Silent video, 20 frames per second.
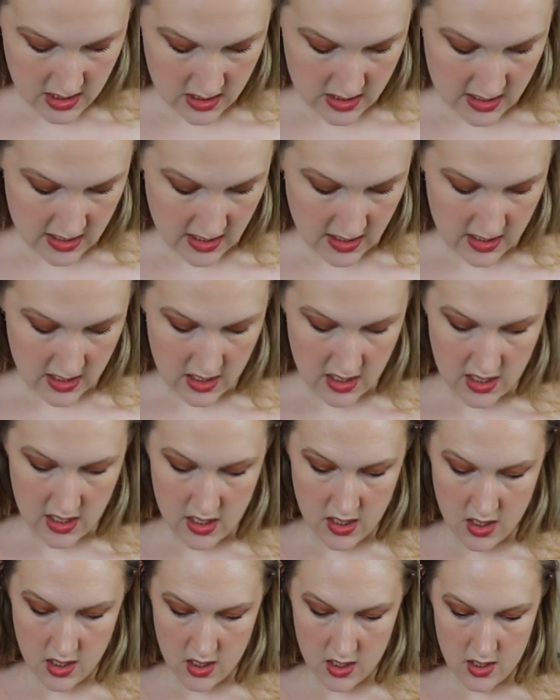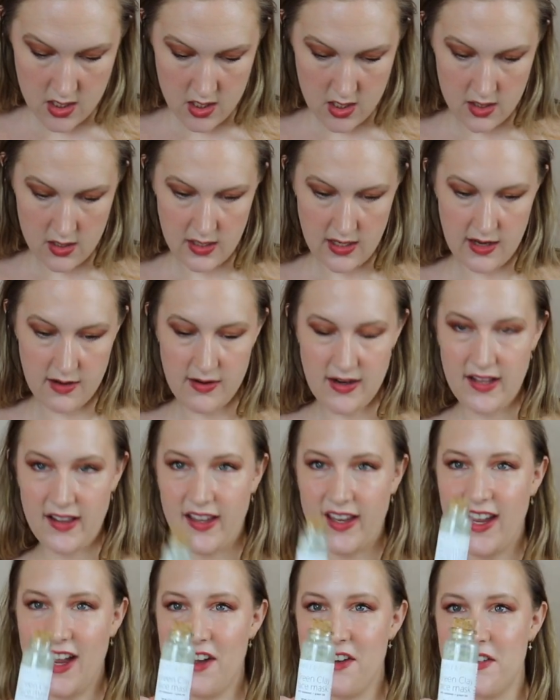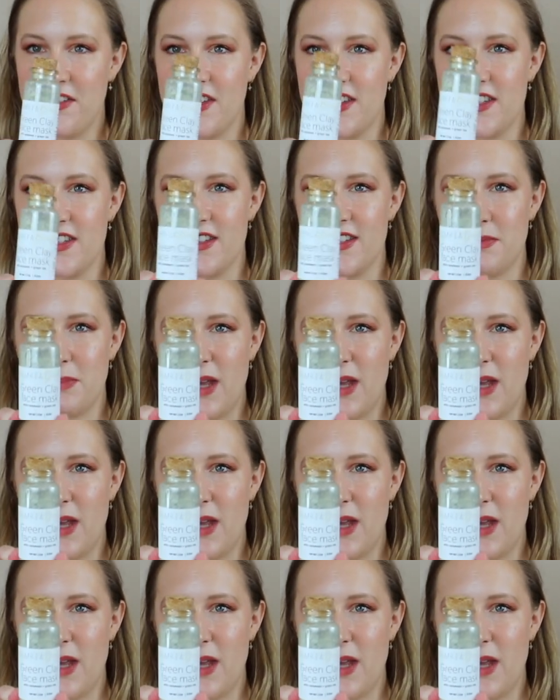And then, I mean, I like how this is